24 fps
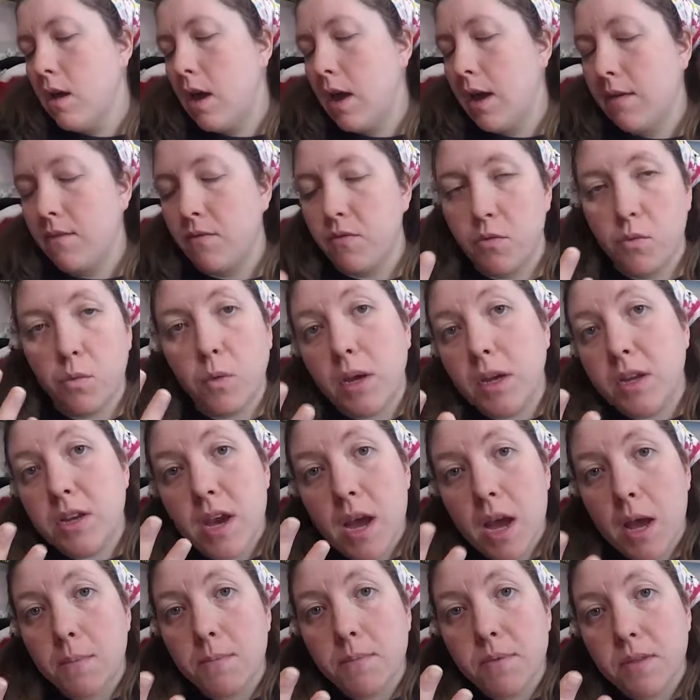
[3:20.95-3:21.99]
I have 3
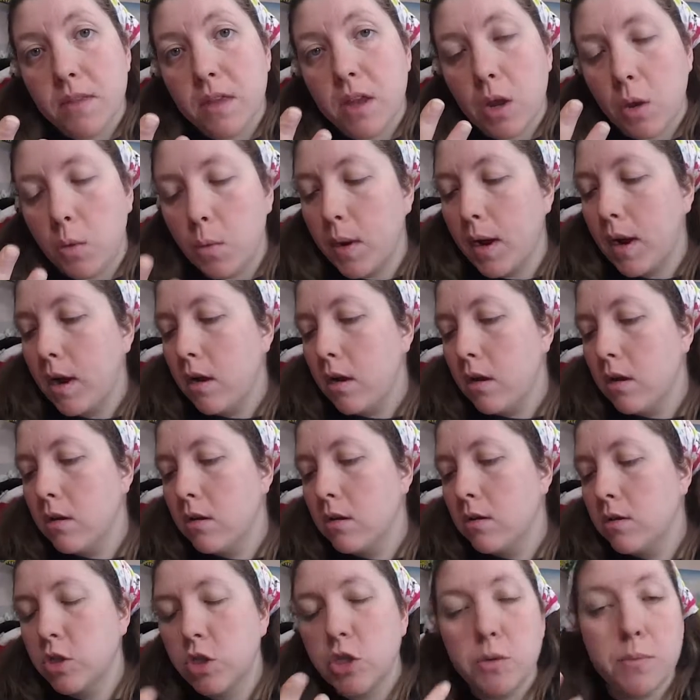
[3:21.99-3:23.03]
tops that I wear,
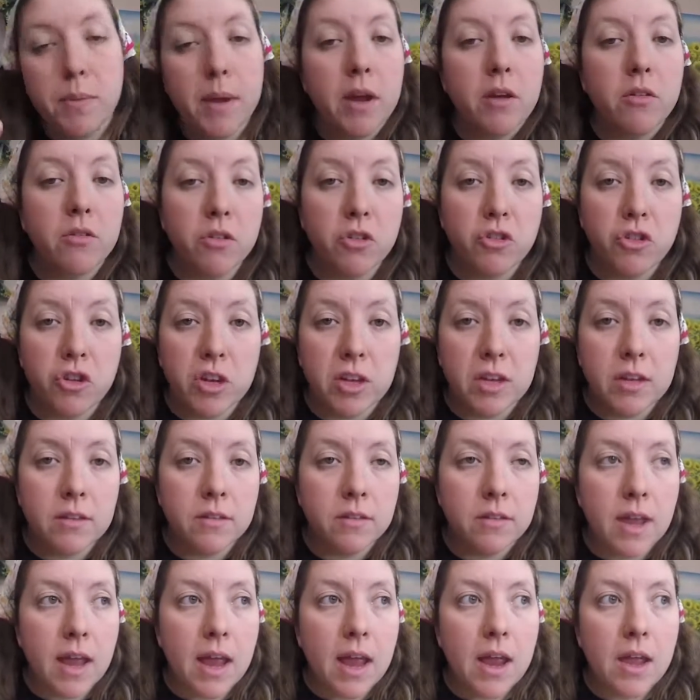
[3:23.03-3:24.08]
2 pairs of
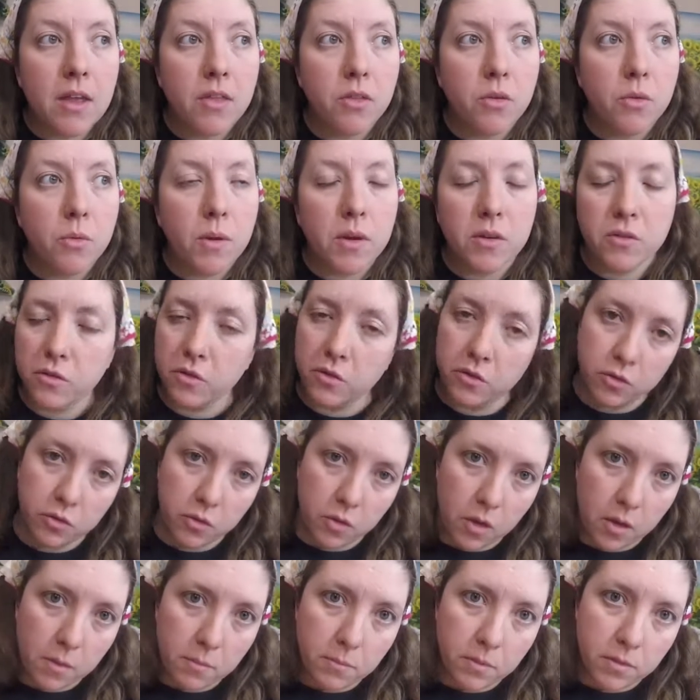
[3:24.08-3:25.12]
jeans, and the rest are
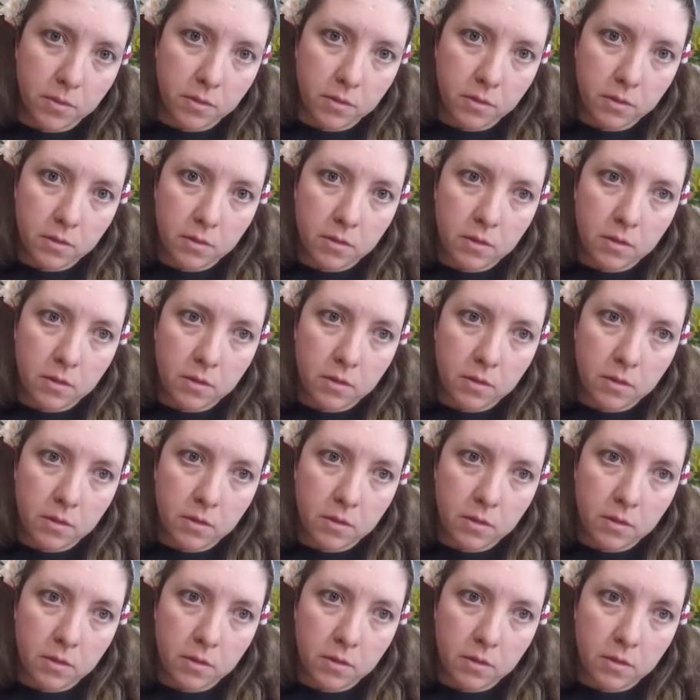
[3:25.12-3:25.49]
scrubs.